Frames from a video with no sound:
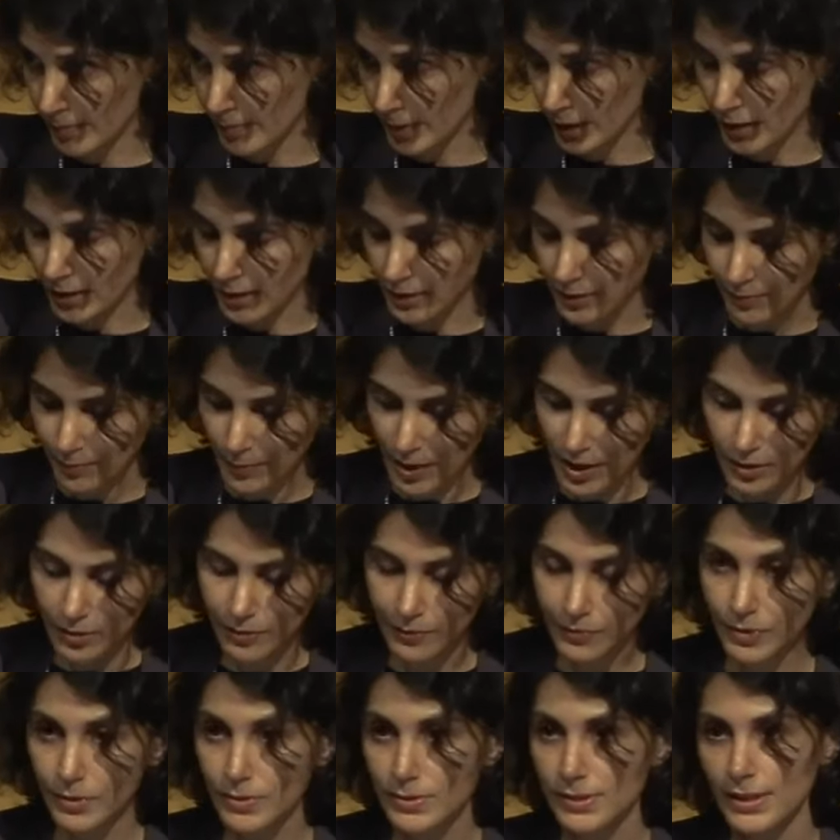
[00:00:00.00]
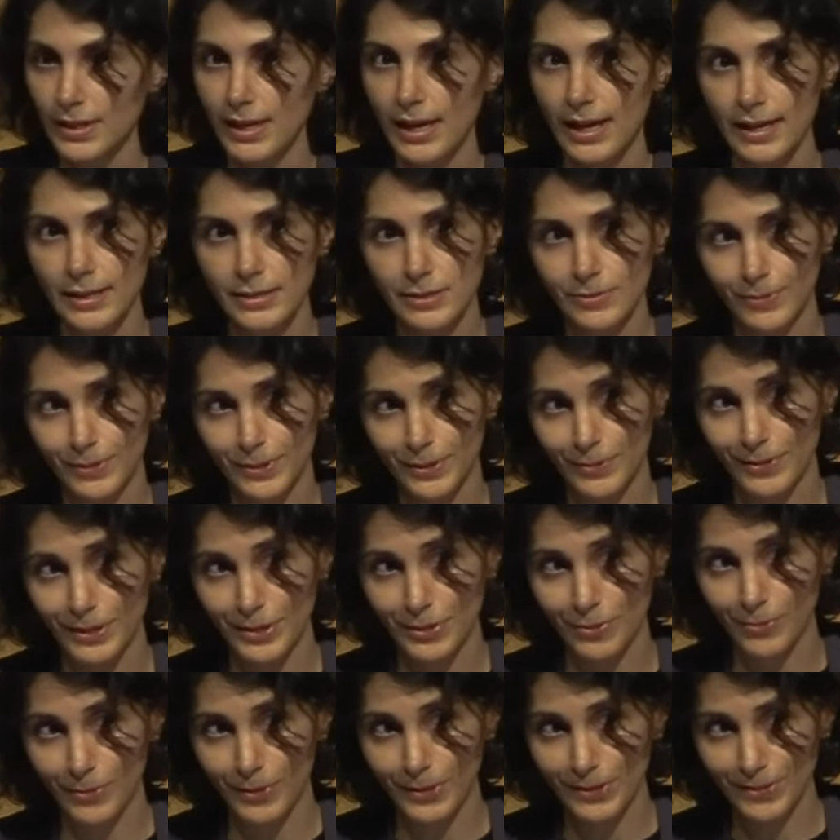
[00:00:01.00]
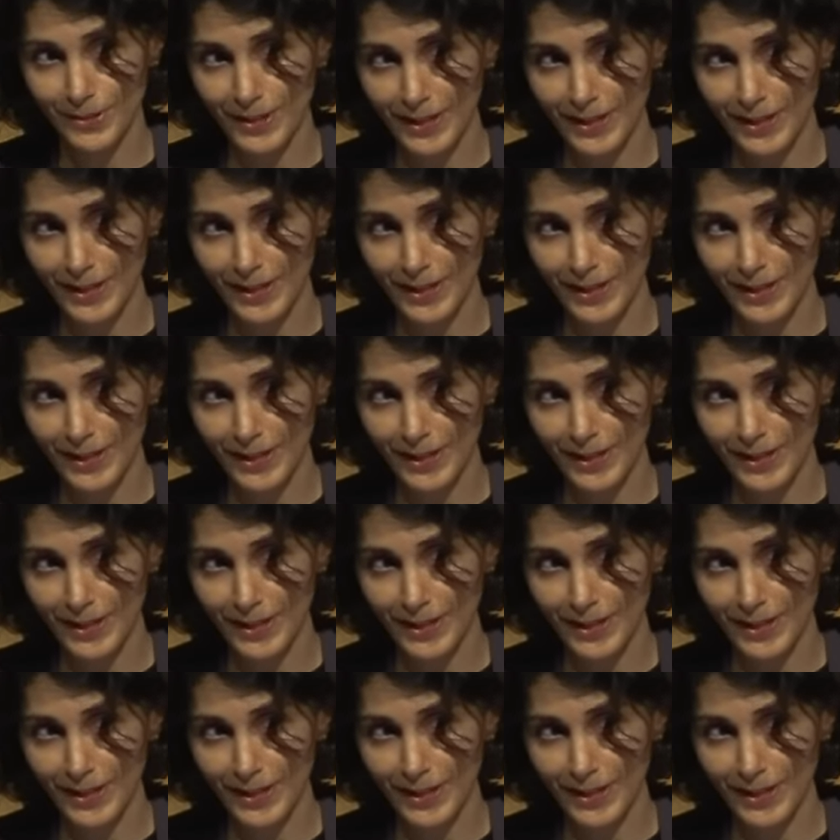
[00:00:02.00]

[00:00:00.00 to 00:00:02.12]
behind the microphones and ask whatever you want to